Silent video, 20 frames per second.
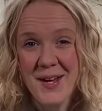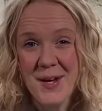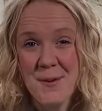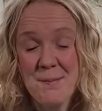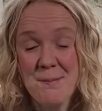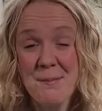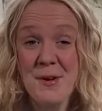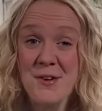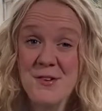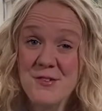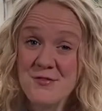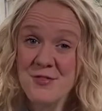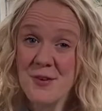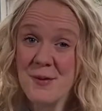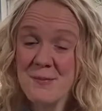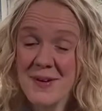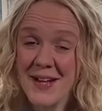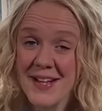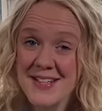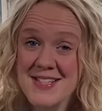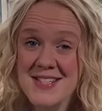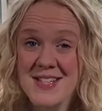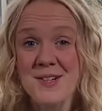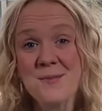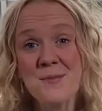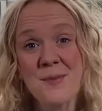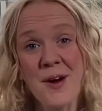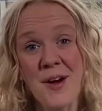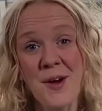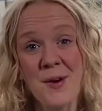moved from
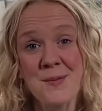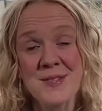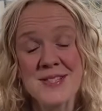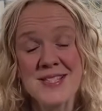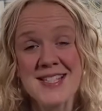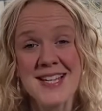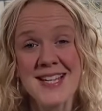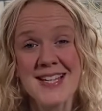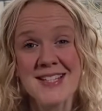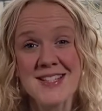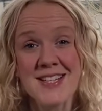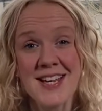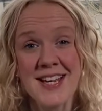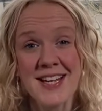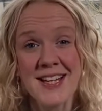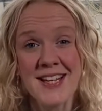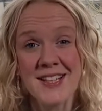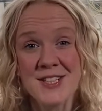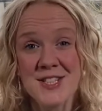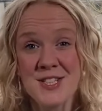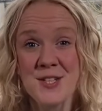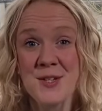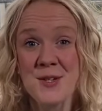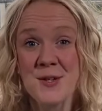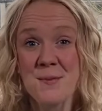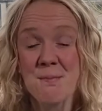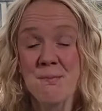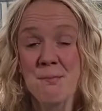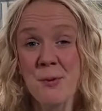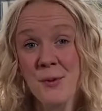London where I was teaching
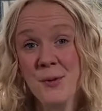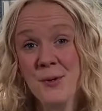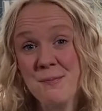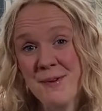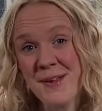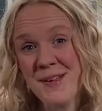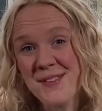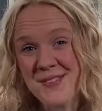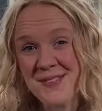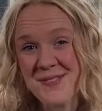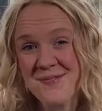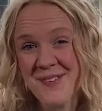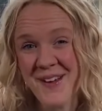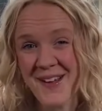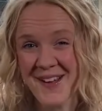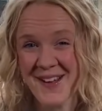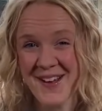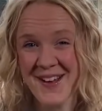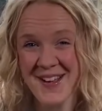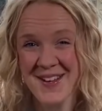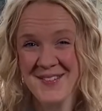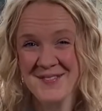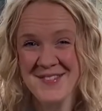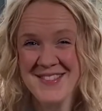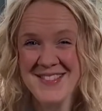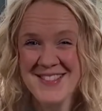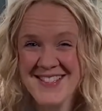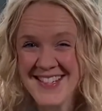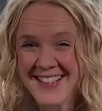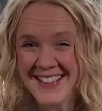to Bournemouth where I am
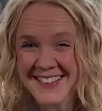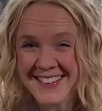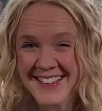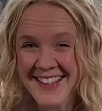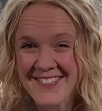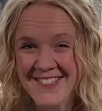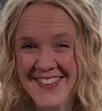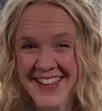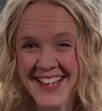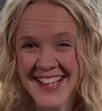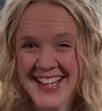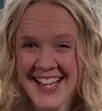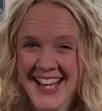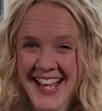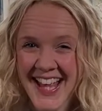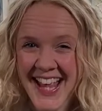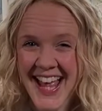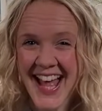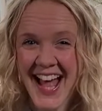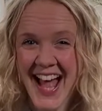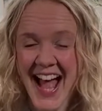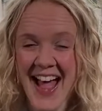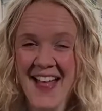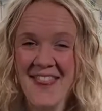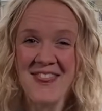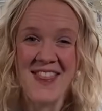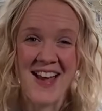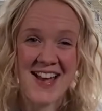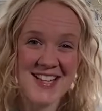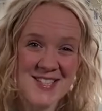still living,
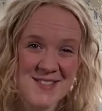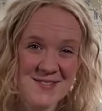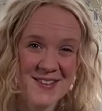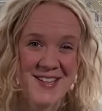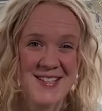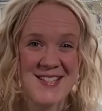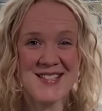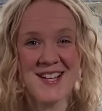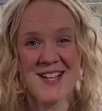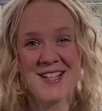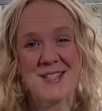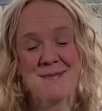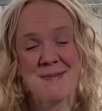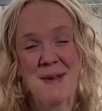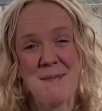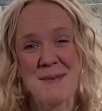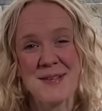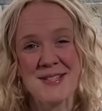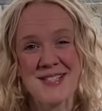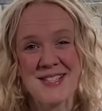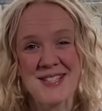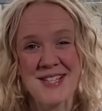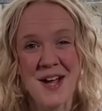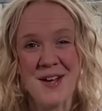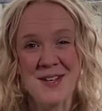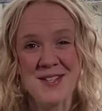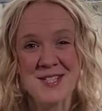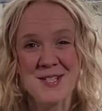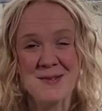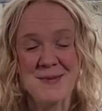and that's when I started my business
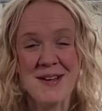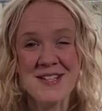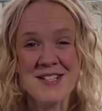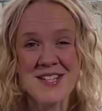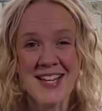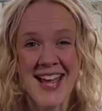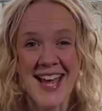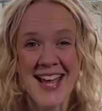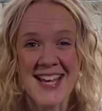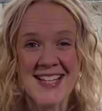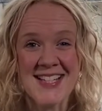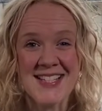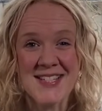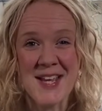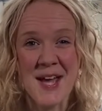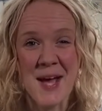Arts to Educate.